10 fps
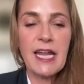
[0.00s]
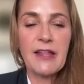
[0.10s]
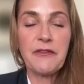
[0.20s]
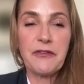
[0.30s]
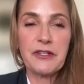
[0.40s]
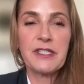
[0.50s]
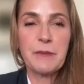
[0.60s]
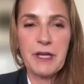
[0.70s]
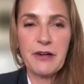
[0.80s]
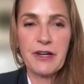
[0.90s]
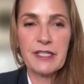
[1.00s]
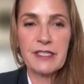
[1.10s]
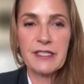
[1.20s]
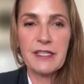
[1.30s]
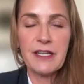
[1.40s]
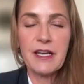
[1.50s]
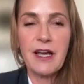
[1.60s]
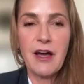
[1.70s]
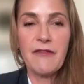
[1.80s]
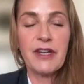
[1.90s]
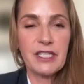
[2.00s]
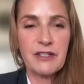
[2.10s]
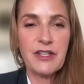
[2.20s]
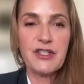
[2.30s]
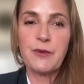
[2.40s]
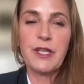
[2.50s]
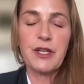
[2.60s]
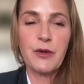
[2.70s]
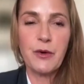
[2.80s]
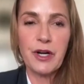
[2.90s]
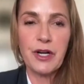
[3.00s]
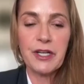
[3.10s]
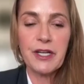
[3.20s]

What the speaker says: at the first appearance of an individual in court.